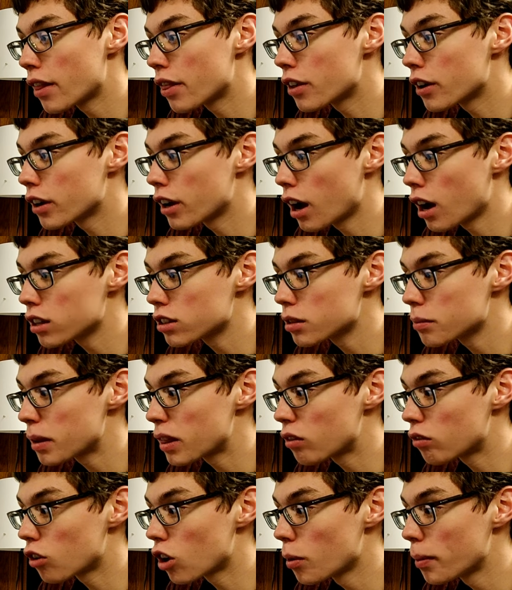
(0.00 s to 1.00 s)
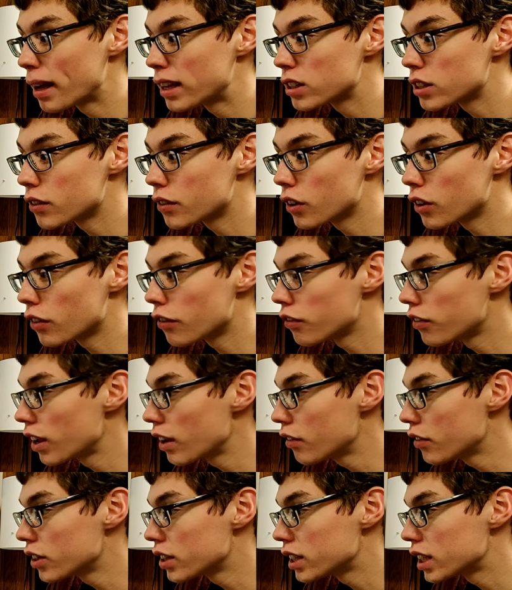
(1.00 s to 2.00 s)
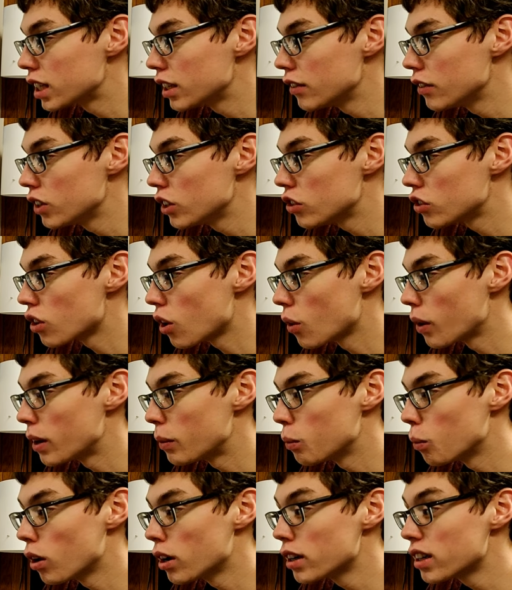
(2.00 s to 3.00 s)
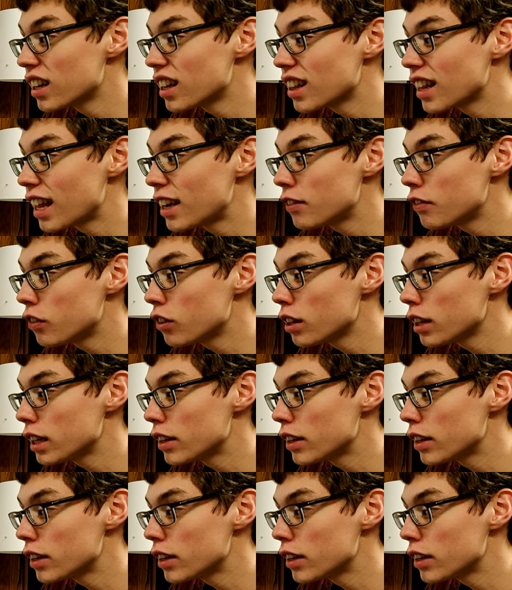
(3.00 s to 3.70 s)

the gossip, and the romance of your favorite T V show in one delightful